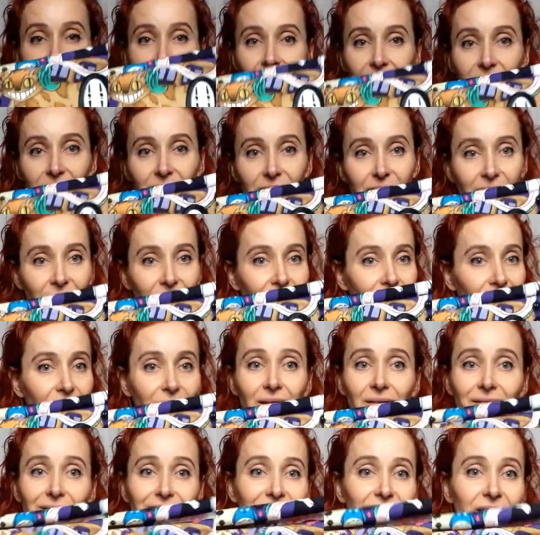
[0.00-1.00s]
And I
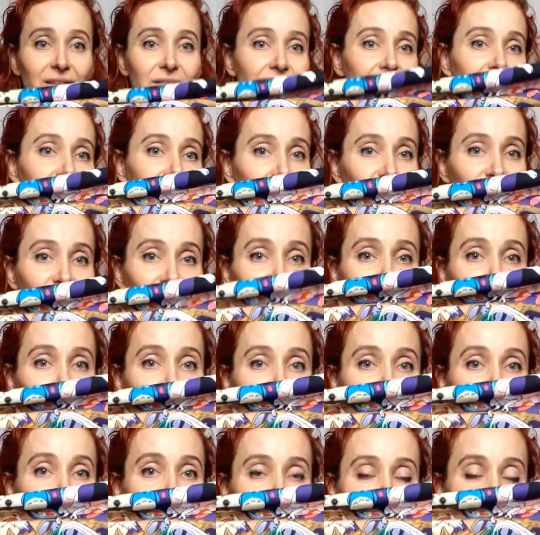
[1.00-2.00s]
can't say that I'm a
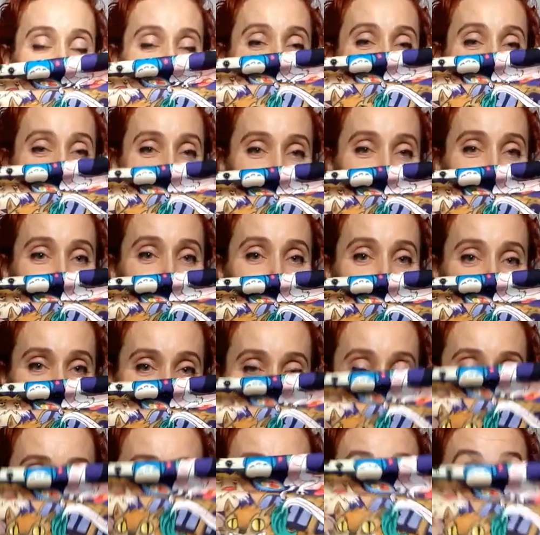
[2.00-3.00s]
fan, but I like the
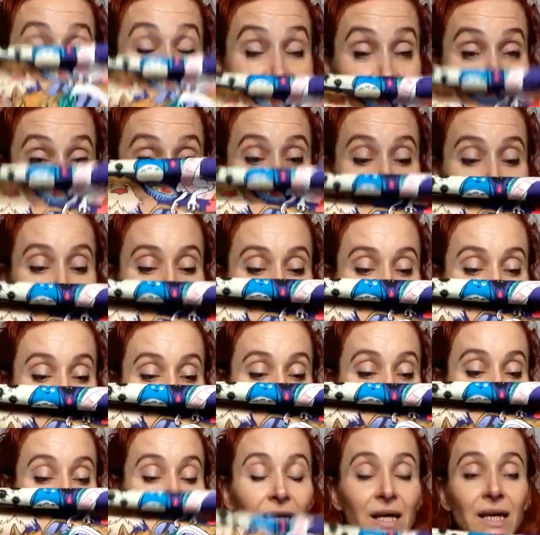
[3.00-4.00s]
print. I love the
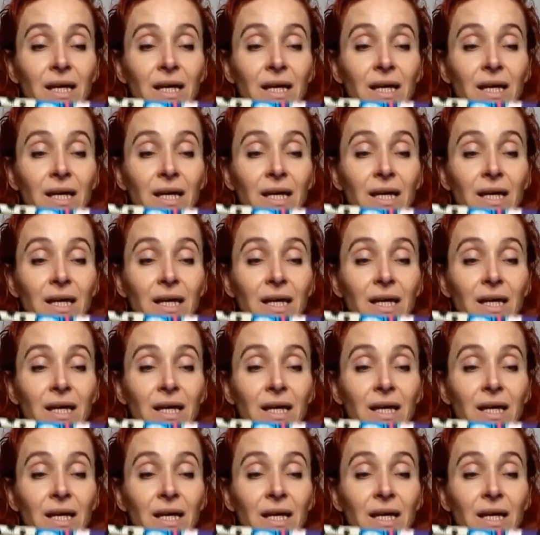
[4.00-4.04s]
print.